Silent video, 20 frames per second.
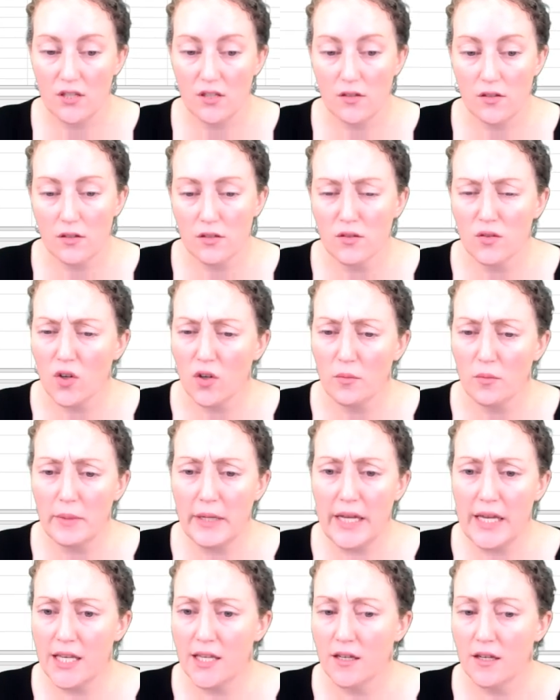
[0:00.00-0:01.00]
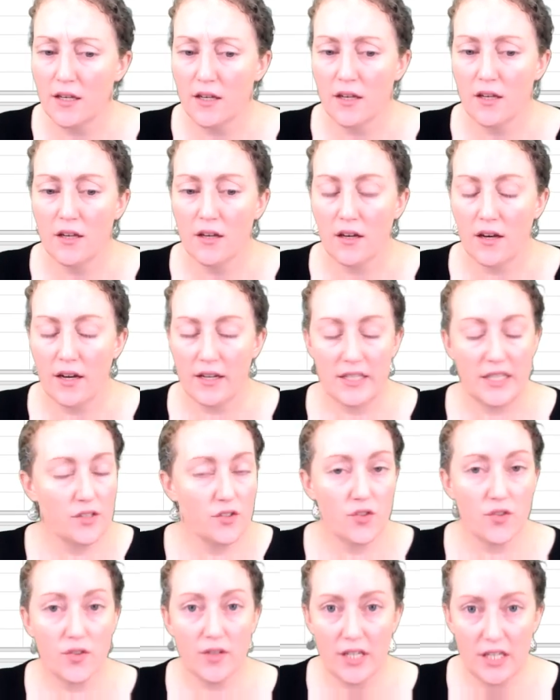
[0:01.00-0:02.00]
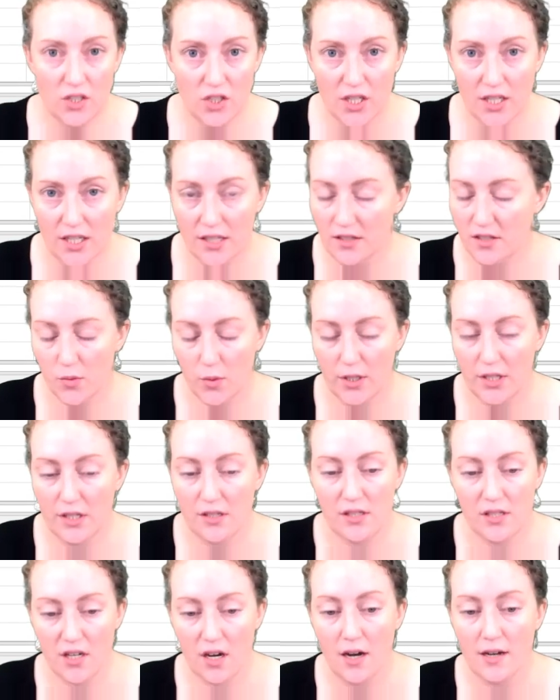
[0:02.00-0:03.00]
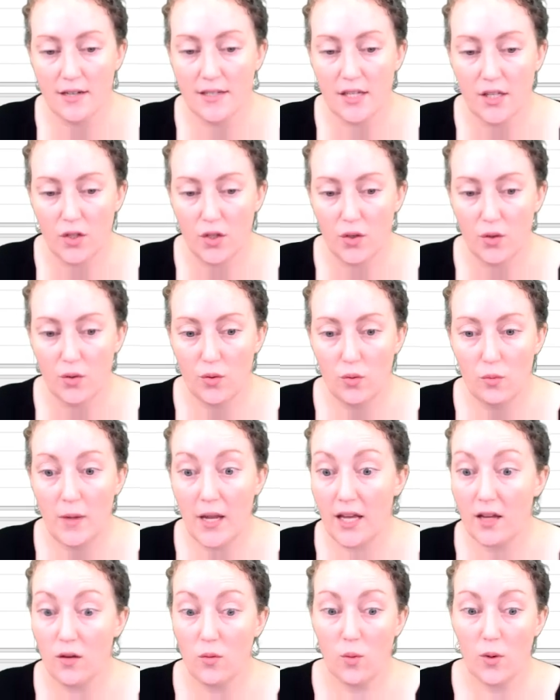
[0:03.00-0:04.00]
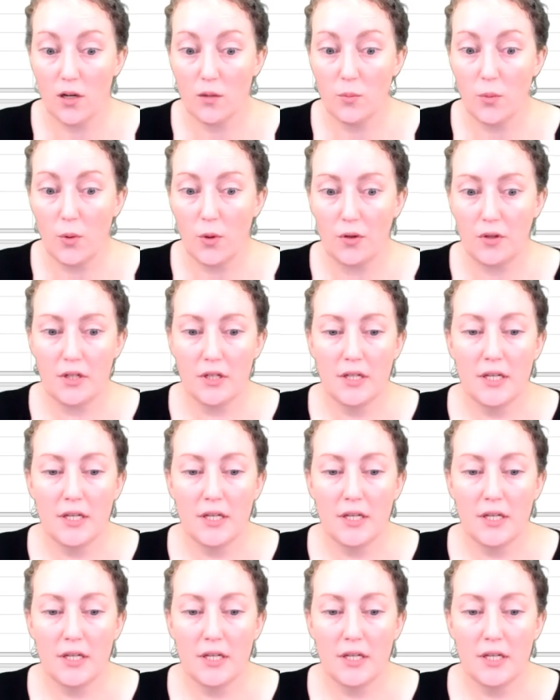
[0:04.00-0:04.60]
So there's normally, I think, 3 sheets when you start a new blank workbook.